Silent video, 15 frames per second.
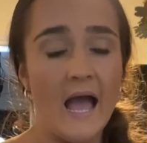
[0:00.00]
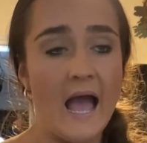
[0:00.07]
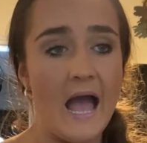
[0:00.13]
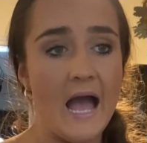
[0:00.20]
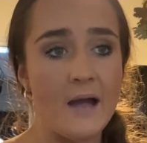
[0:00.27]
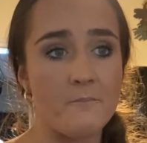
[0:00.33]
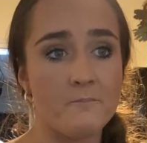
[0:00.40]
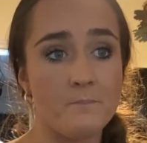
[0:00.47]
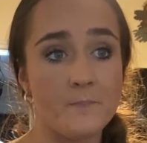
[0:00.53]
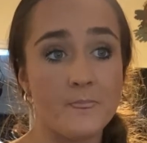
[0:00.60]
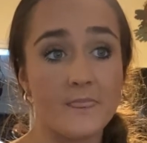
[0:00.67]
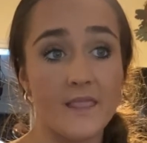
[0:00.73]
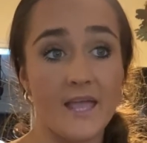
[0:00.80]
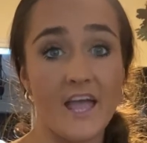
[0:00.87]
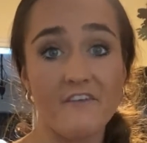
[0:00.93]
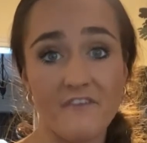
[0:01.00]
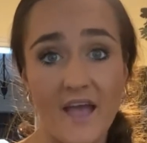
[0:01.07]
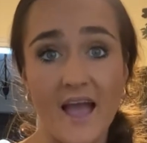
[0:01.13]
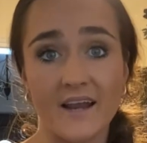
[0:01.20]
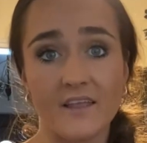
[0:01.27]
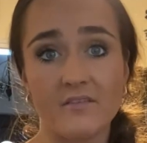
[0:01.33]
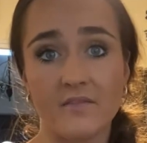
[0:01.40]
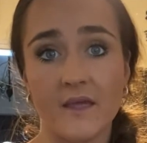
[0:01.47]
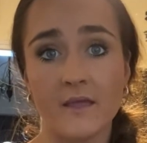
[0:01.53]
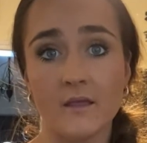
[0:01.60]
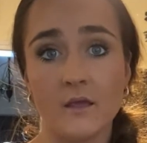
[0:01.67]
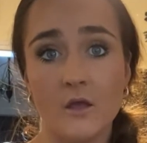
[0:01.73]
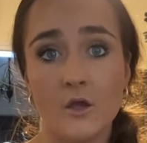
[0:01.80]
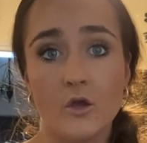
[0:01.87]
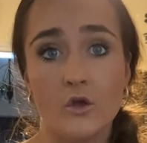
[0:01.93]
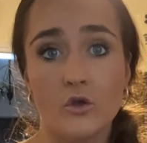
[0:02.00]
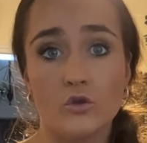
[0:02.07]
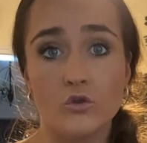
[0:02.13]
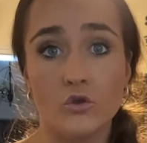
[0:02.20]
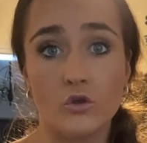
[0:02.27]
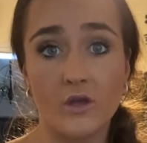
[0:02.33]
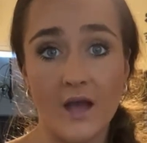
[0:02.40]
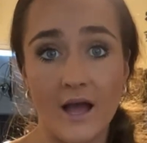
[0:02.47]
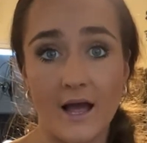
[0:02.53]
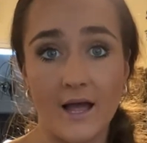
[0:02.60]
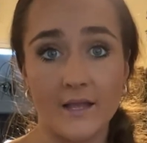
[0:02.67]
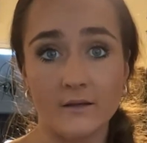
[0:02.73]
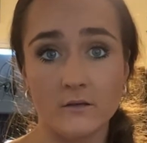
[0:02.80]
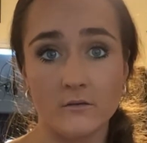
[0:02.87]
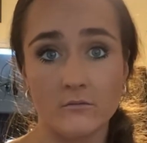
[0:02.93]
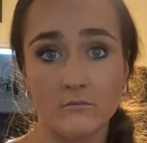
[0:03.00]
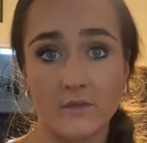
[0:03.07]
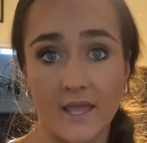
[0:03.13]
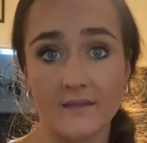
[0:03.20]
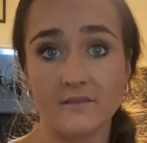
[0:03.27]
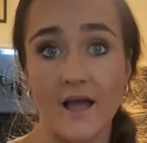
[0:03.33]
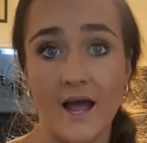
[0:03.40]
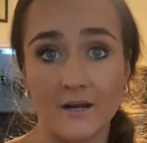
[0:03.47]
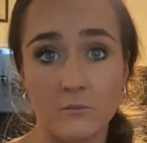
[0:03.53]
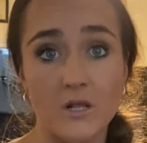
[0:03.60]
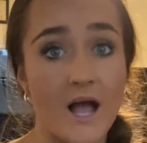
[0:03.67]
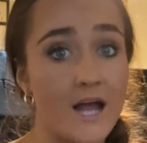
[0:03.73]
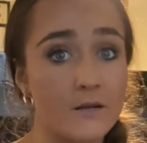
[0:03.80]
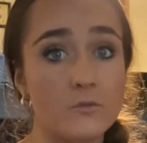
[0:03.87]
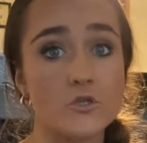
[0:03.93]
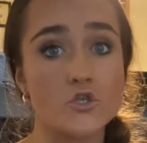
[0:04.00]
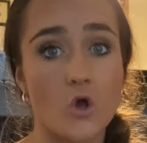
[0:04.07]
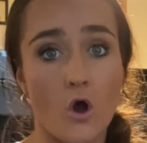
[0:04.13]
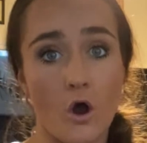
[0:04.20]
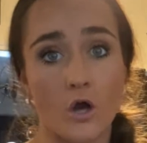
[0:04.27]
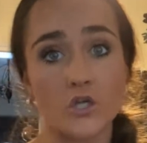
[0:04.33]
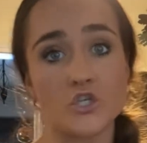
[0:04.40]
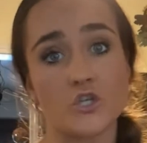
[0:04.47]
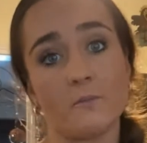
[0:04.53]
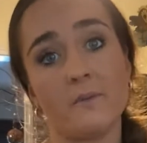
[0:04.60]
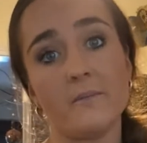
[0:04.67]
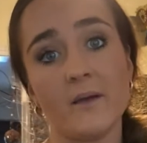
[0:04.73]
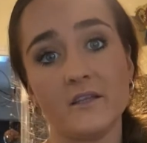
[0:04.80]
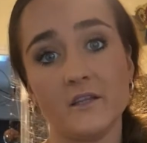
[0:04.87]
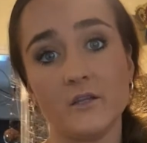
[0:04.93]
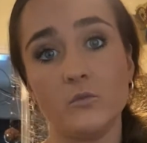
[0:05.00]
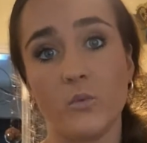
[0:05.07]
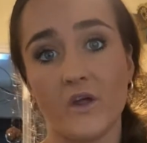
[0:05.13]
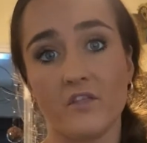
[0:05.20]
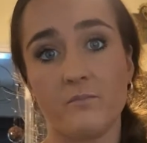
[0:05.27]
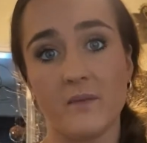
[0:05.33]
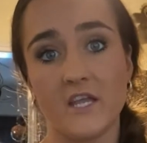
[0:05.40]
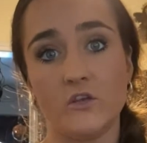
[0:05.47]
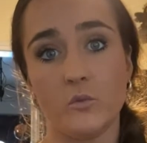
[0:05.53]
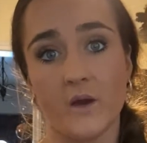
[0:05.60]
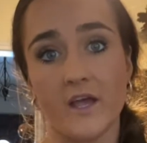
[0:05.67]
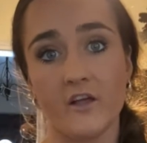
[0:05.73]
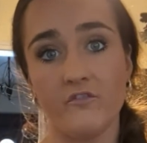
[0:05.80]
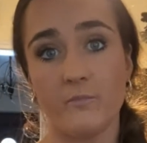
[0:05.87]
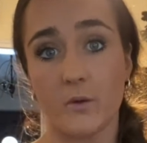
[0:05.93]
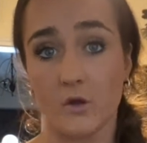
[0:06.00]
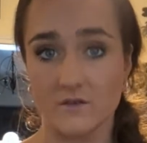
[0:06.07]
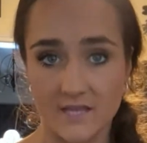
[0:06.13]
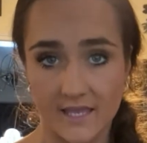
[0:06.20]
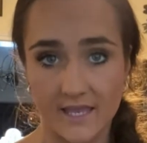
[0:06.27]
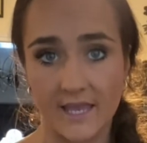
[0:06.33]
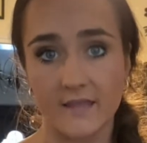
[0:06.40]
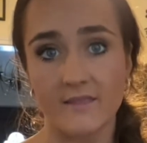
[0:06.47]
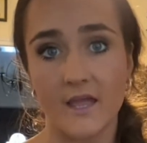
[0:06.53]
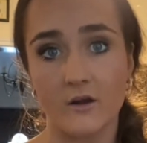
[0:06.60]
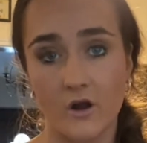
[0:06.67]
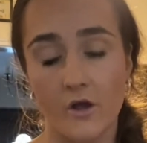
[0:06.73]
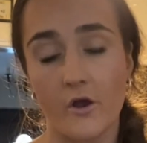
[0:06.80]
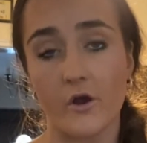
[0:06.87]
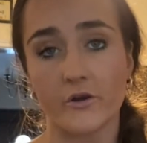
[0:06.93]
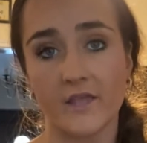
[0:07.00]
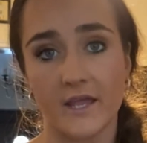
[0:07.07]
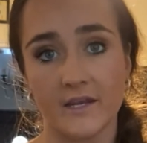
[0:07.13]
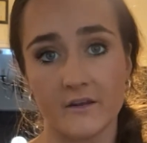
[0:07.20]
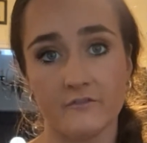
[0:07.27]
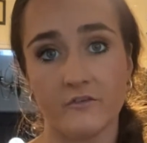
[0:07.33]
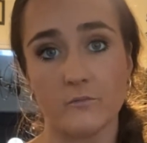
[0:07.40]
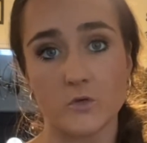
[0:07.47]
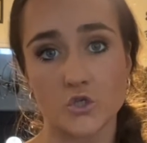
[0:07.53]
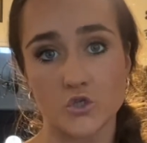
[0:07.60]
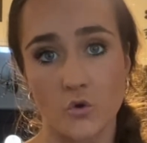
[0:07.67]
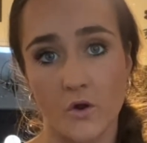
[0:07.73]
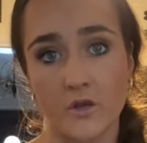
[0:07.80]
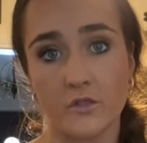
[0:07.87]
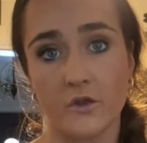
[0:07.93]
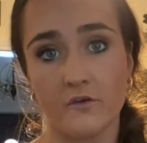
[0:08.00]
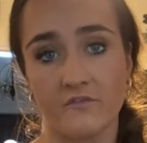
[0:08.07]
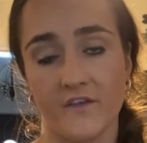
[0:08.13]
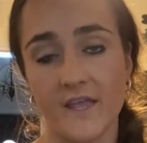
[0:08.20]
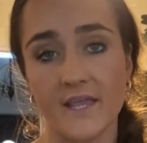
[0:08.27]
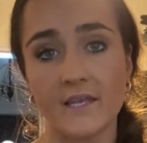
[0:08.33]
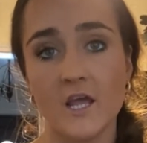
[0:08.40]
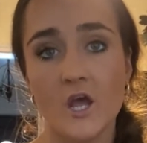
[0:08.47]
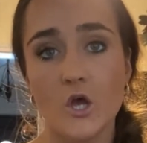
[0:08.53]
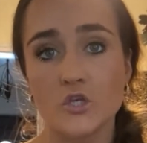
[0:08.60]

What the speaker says: If anything, you can get animals are supplemented with B12 because again, they aren't getting it from their soil and their feed.